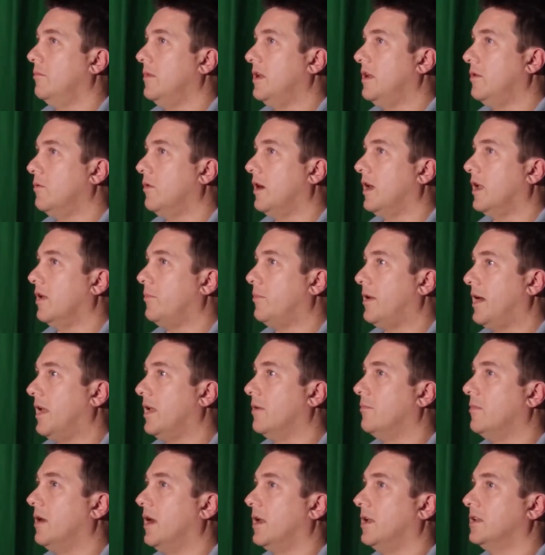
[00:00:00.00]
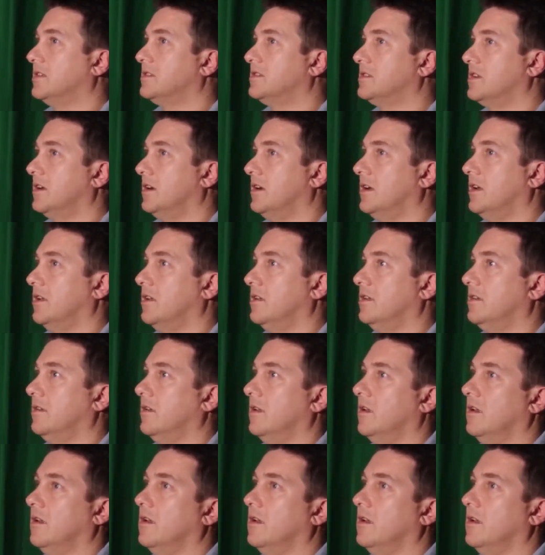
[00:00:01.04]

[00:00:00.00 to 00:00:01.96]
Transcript: Meanwhile, a pal of mine had started